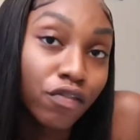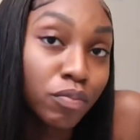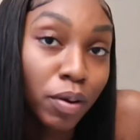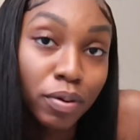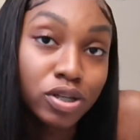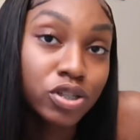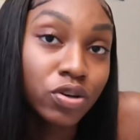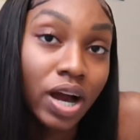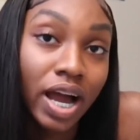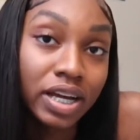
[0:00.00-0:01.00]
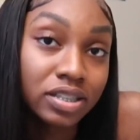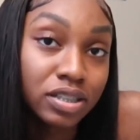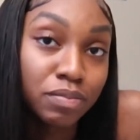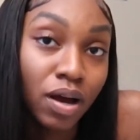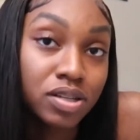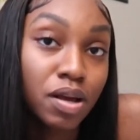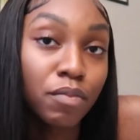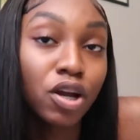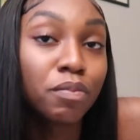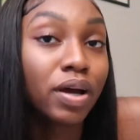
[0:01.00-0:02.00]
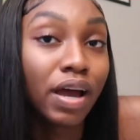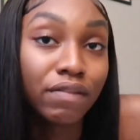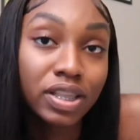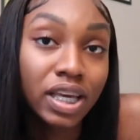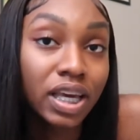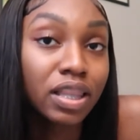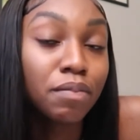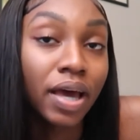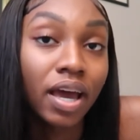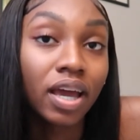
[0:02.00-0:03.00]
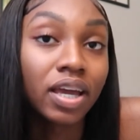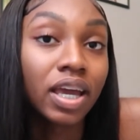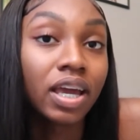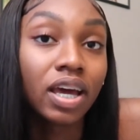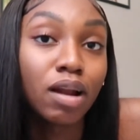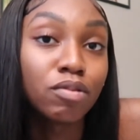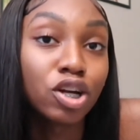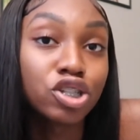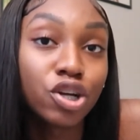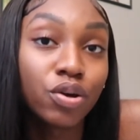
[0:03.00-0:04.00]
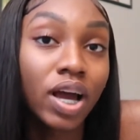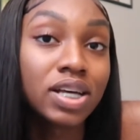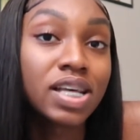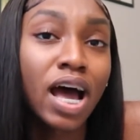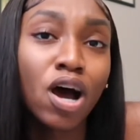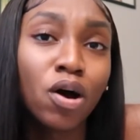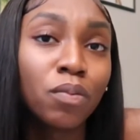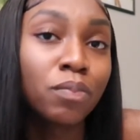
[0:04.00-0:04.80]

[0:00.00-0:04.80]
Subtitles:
for my personal hygiene box. I'm gonna put everything in the bag, and I'm gonna show you guys how